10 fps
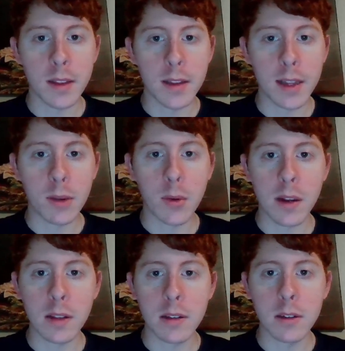like one
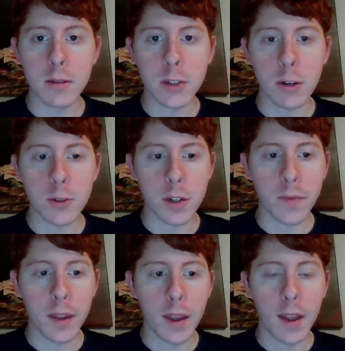of the little
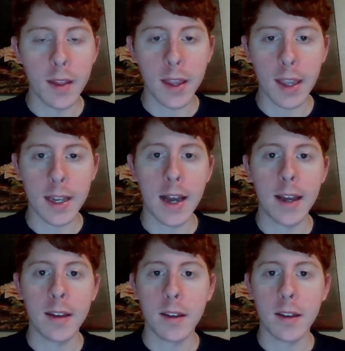children, they cannot,